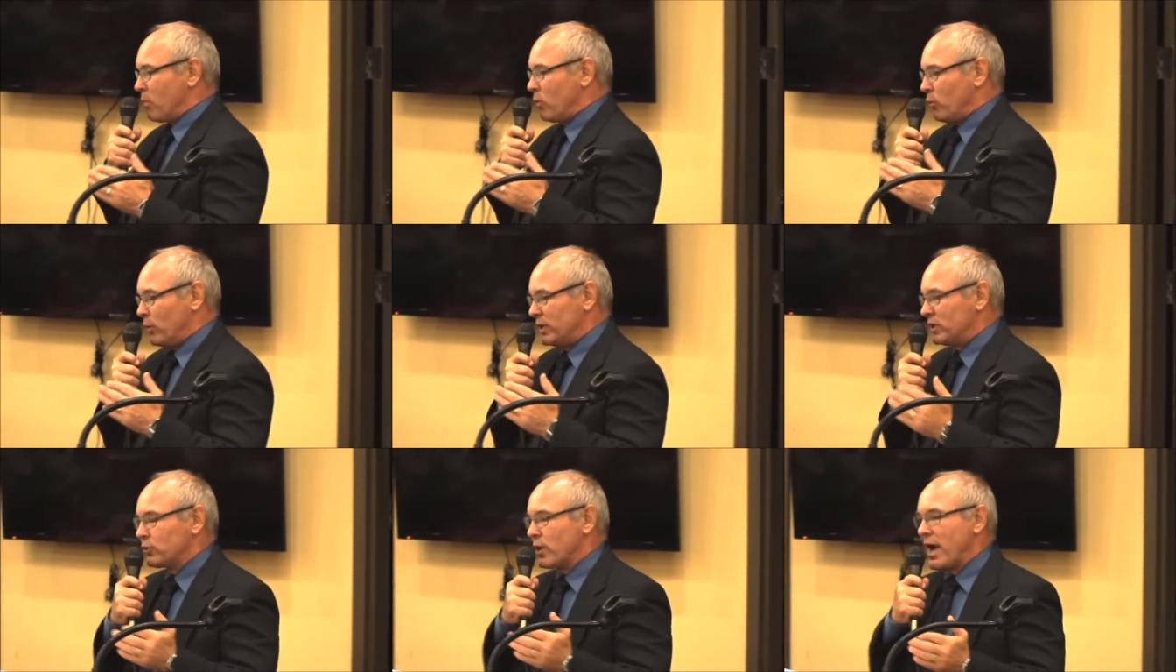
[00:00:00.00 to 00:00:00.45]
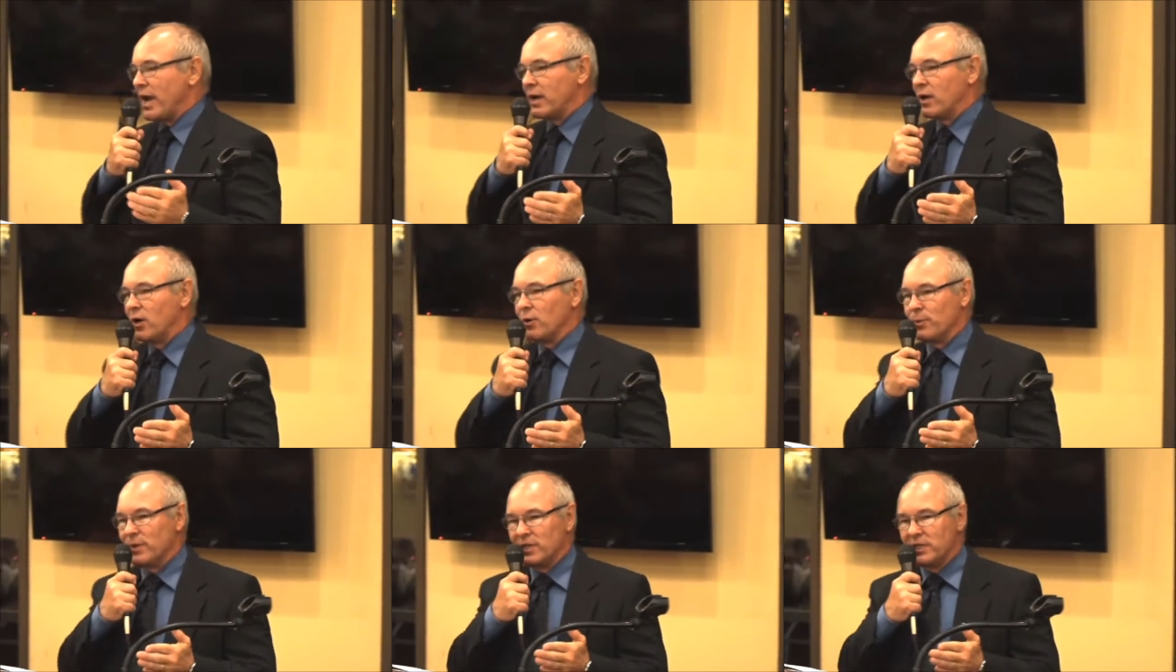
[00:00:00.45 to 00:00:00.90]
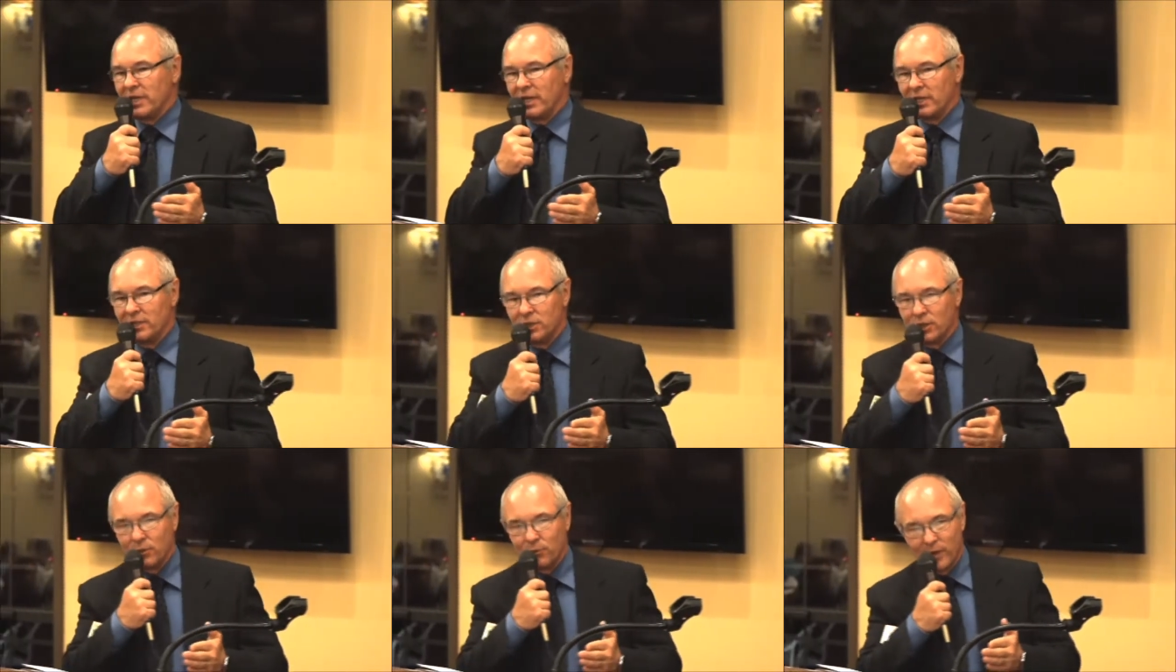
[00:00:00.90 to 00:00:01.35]
We track our
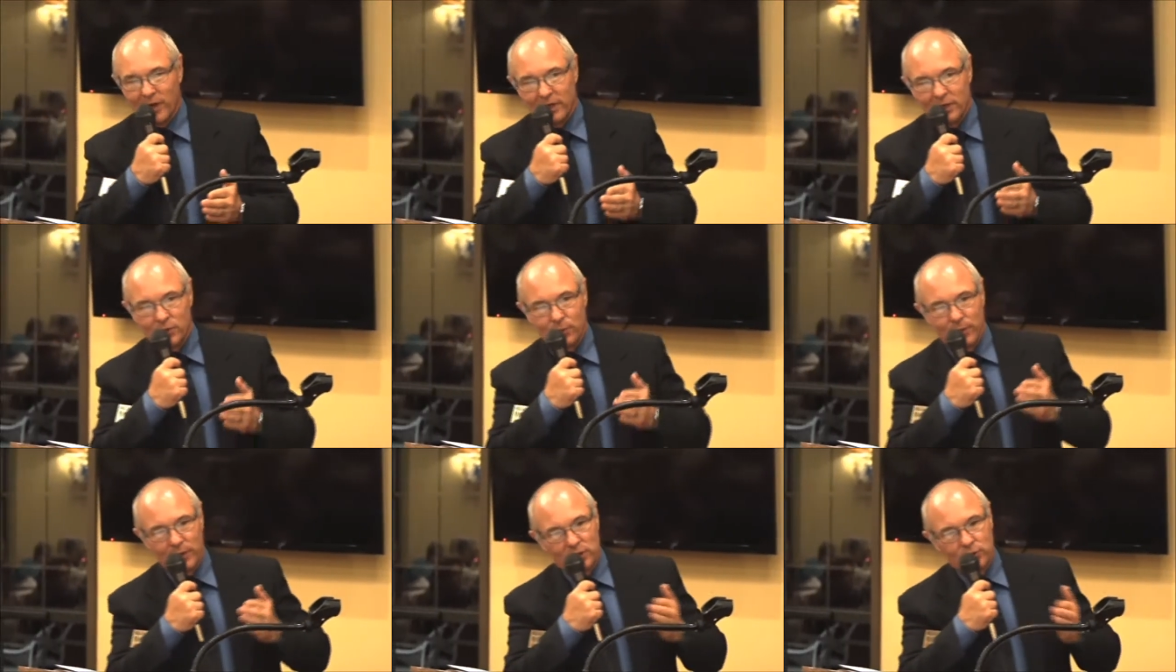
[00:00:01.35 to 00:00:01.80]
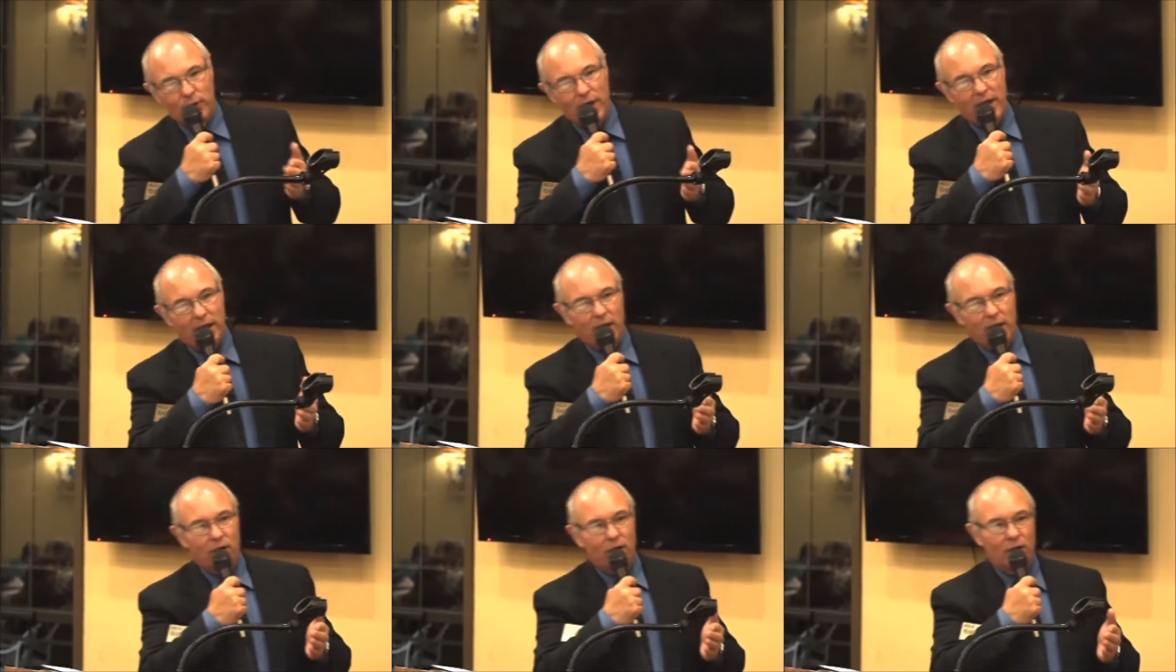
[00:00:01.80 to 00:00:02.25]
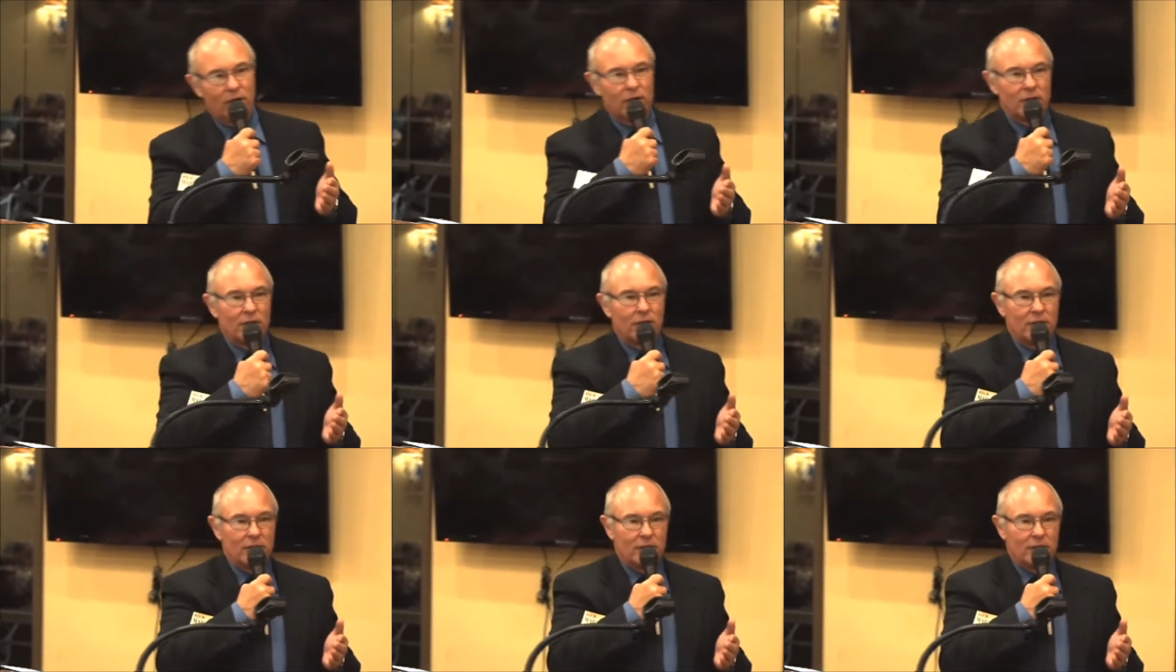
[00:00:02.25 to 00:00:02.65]
retention rates. We track our